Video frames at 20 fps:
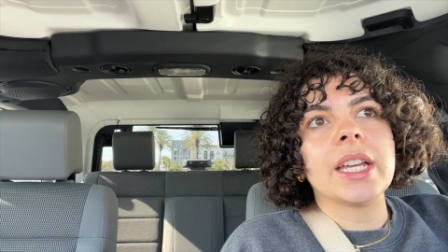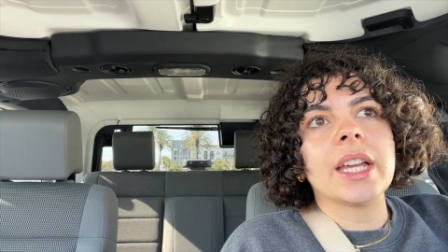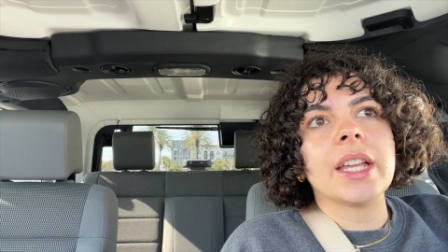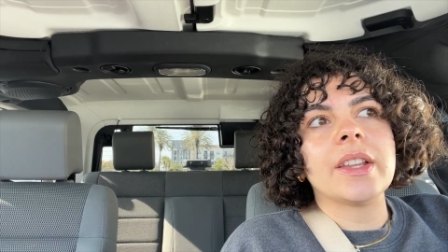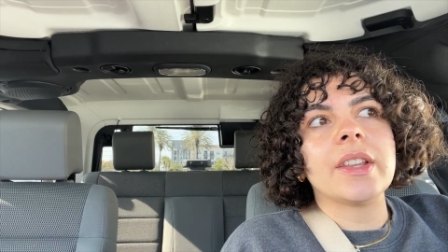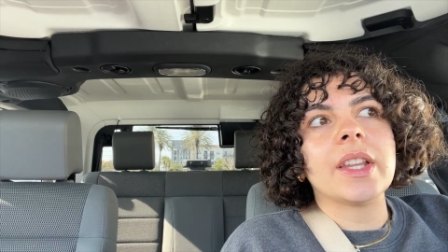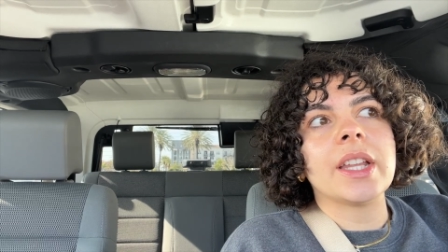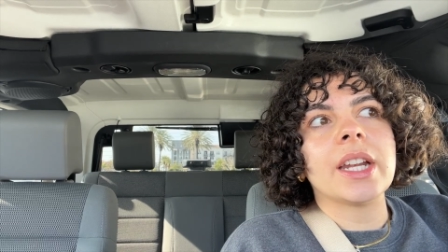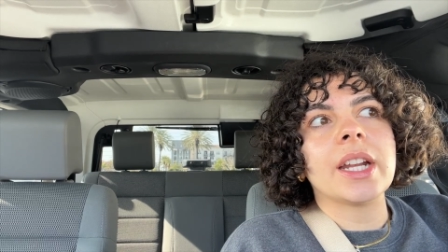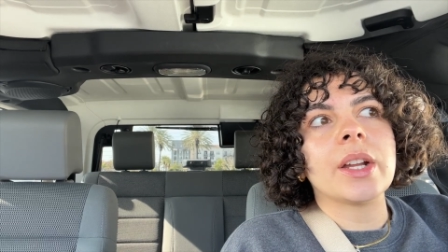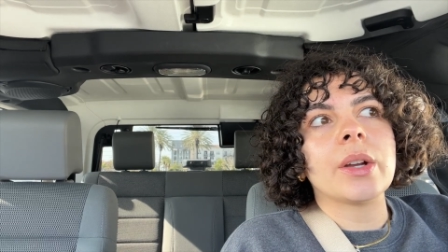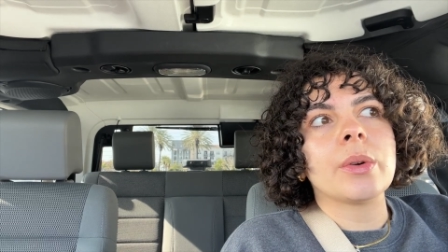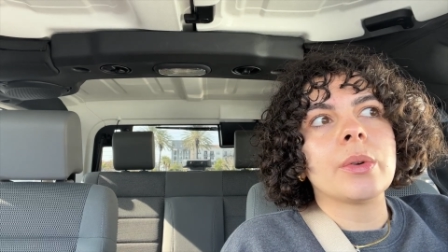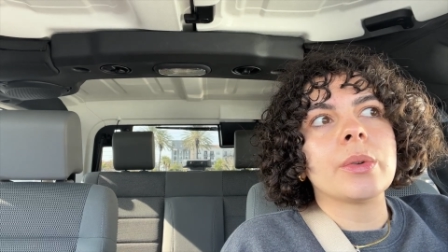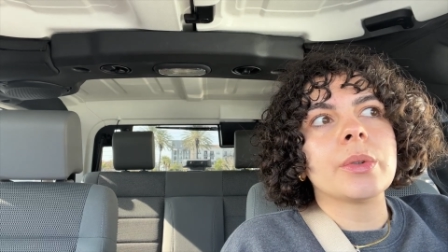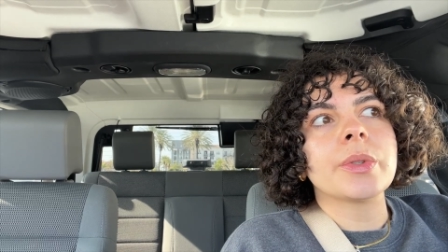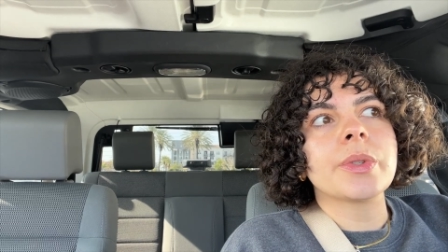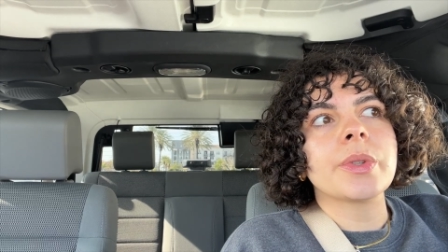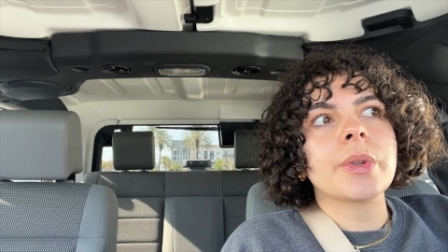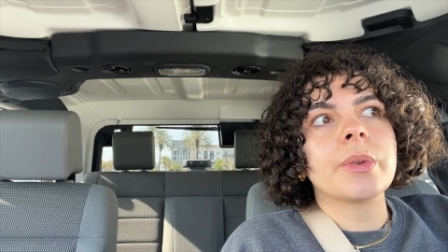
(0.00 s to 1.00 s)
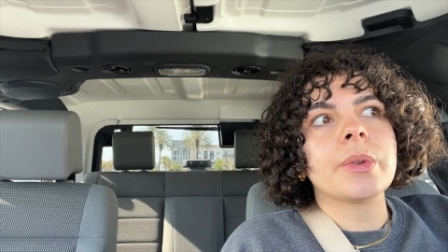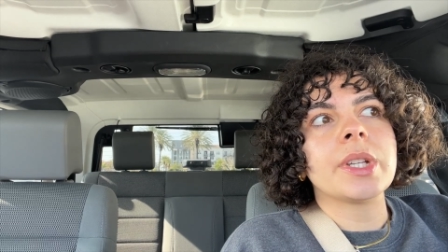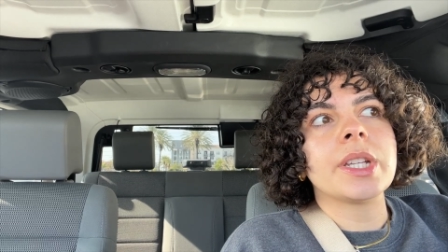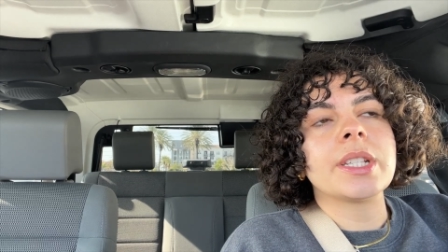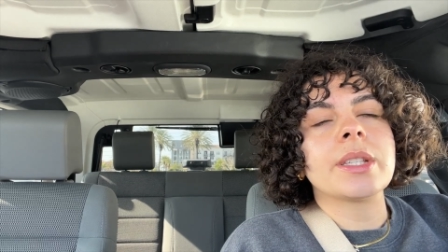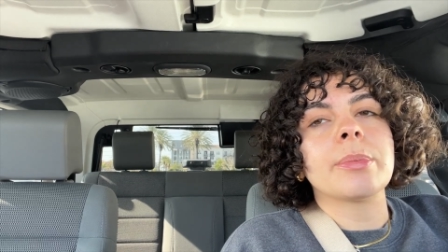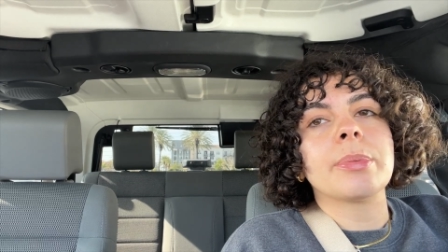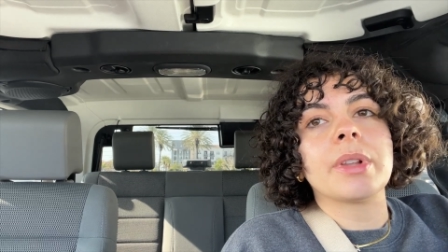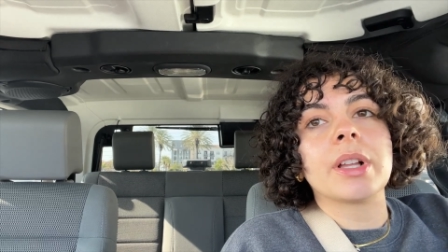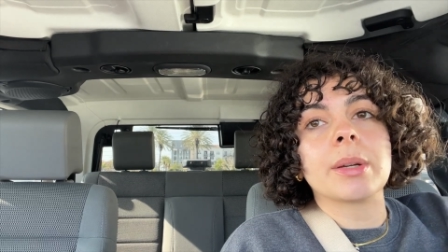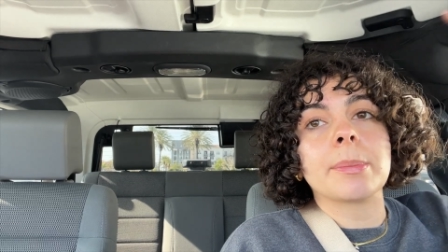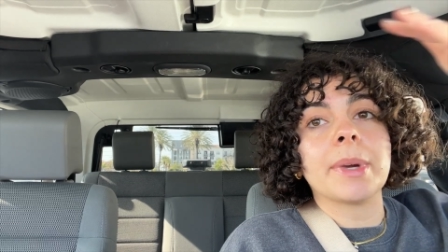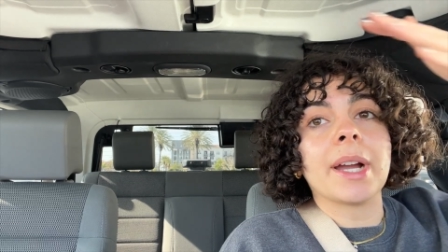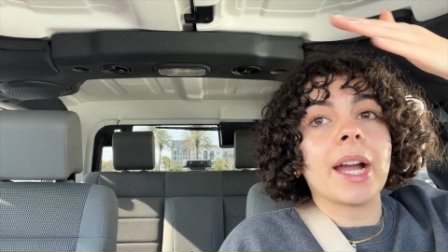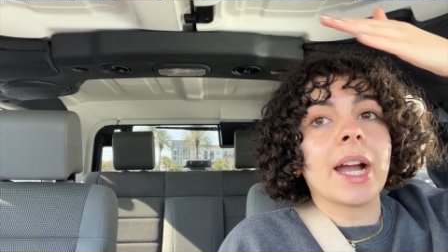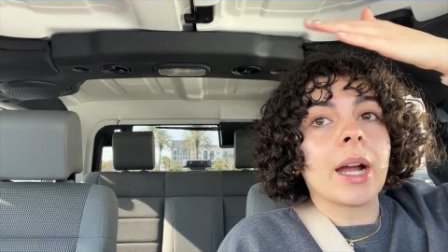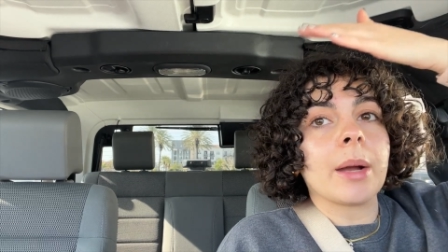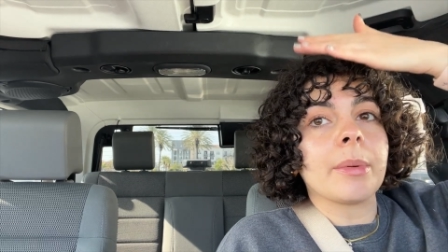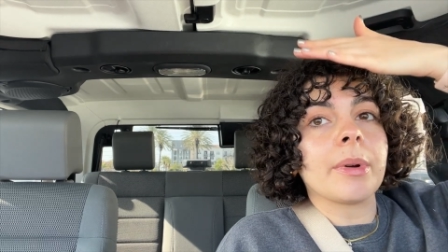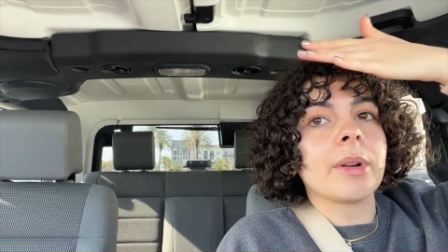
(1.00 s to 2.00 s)
And then I also need to pluck
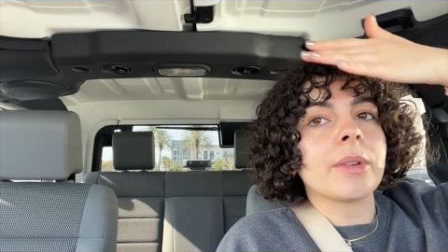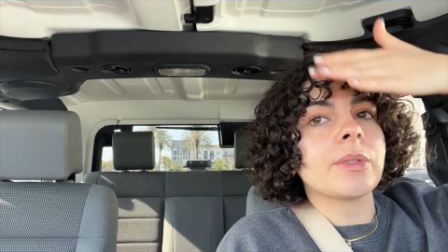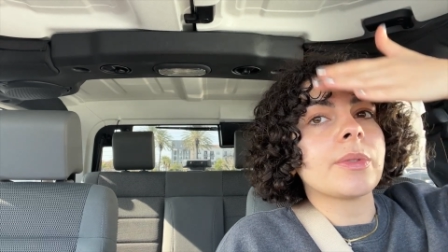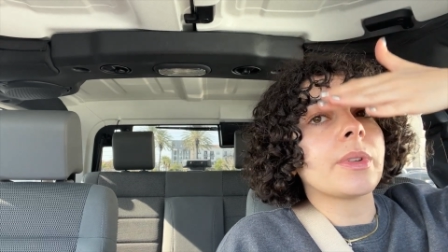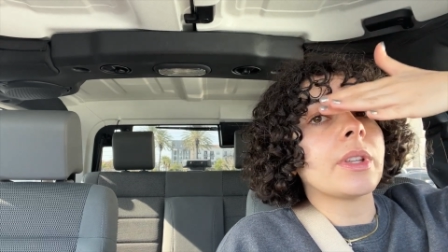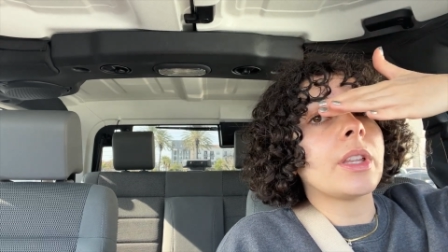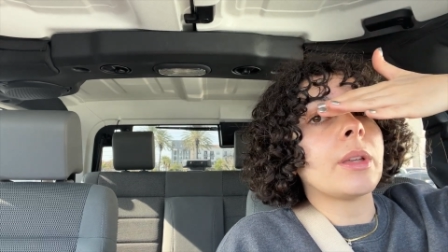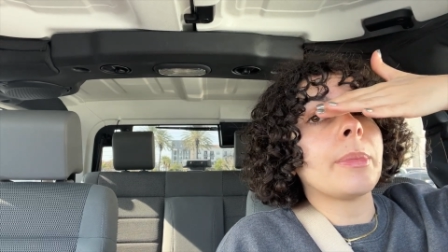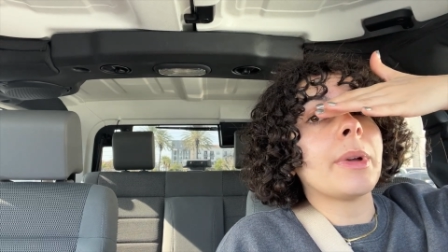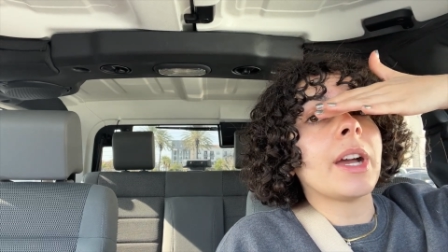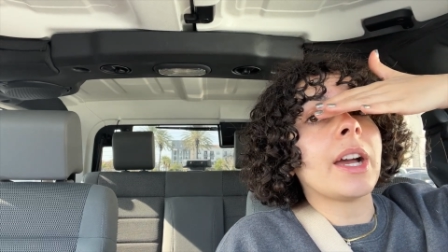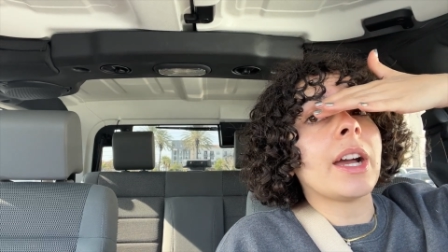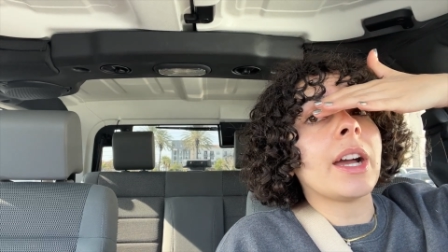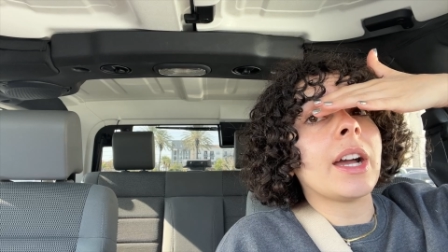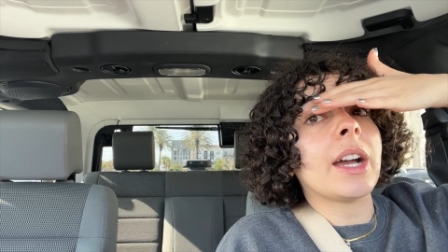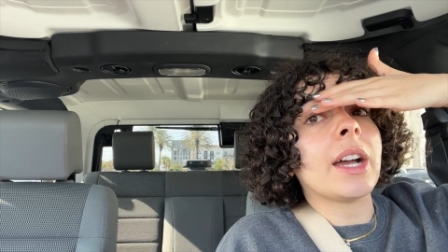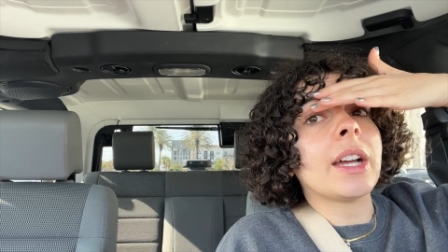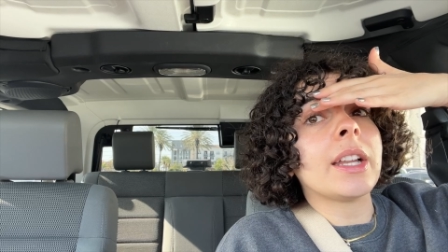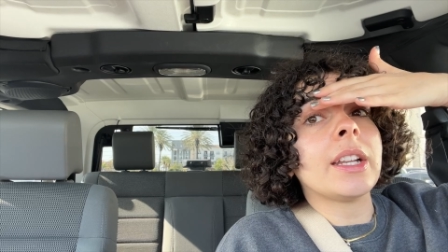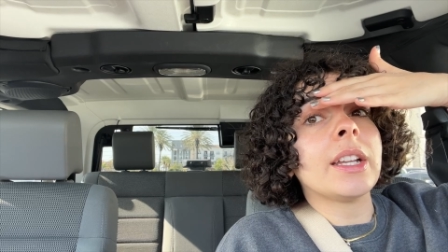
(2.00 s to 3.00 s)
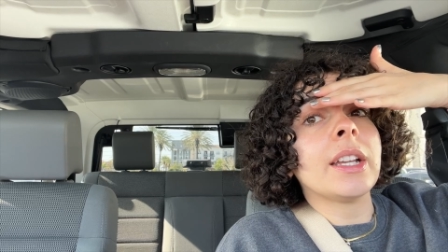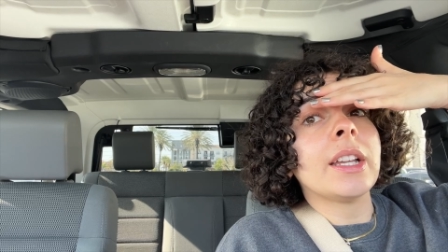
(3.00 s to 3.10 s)
my eyebrows really bad.